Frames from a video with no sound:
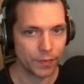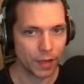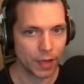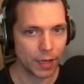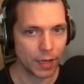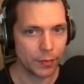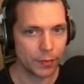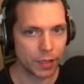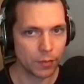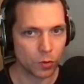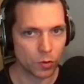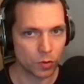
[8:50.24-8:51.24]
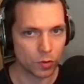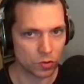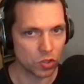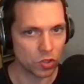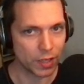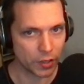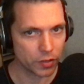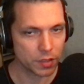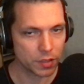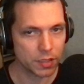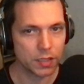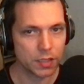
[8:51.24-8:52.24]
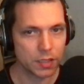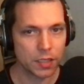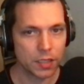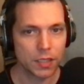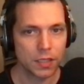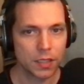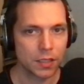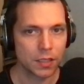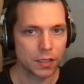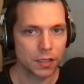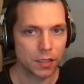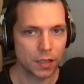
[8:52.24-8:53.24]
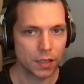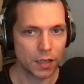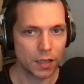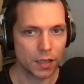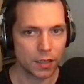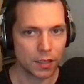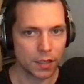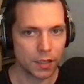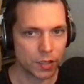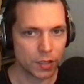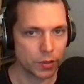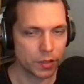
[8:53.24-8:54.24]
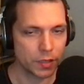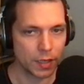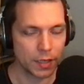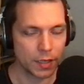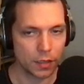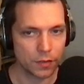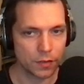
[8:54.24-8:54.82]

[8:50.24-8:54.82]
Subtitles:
I'm thinking more linearly. It's trying to bring the knight over,